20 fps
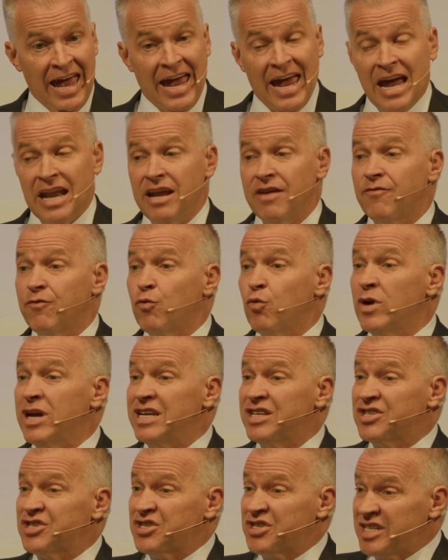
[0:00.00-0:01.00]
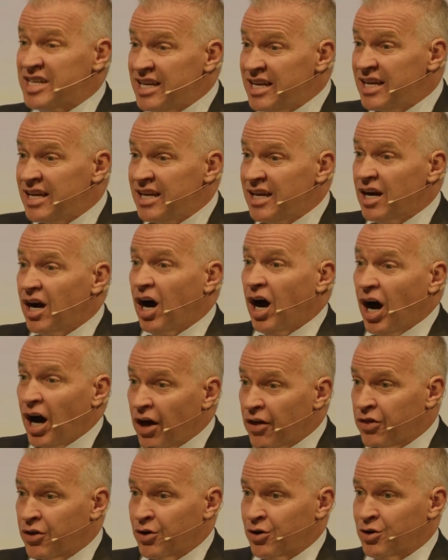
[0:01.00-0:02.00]
And if we see
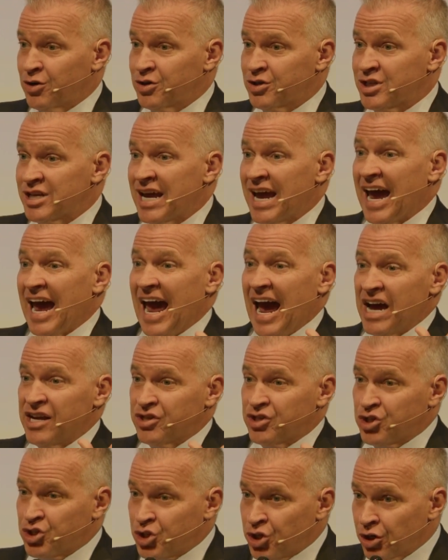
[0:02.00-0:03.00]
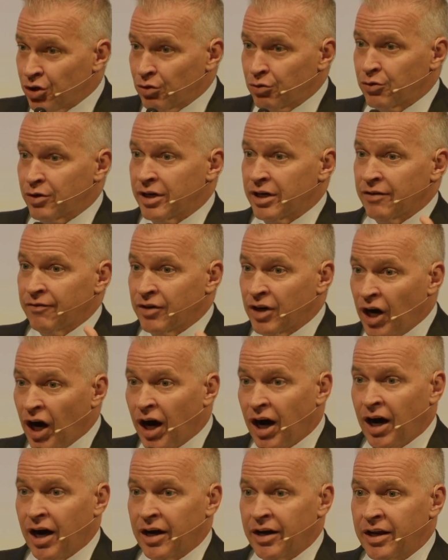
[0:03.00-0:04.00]
others as children of
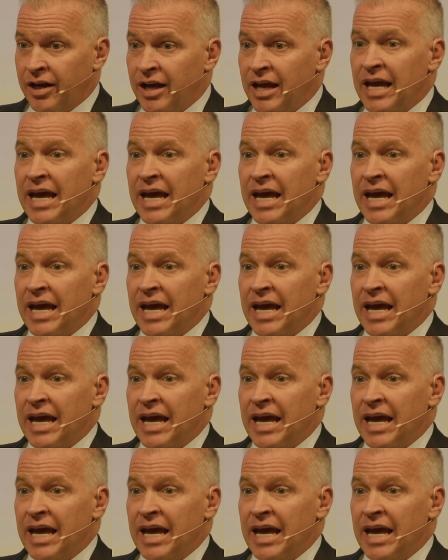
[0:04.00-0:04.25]
God,